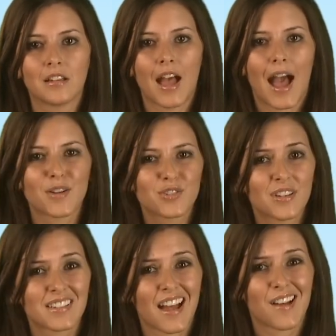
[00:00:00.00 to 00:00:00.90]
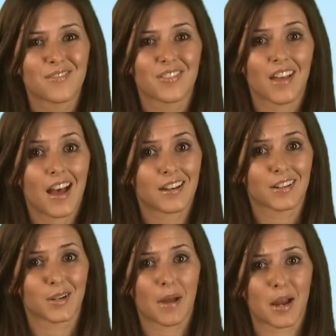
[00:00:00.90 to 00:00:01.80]
How'd you like to have that
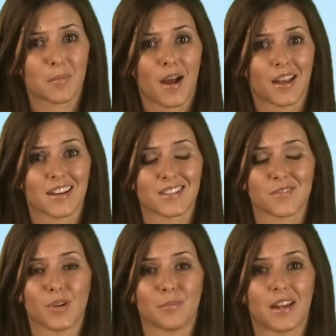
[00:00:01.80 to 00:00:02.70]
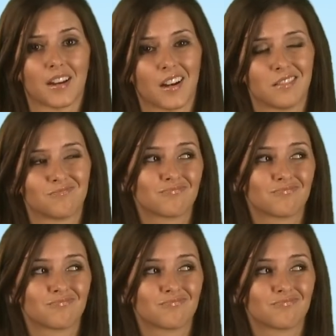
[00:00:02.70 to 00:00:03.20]
in your back pocket as a filmmaker?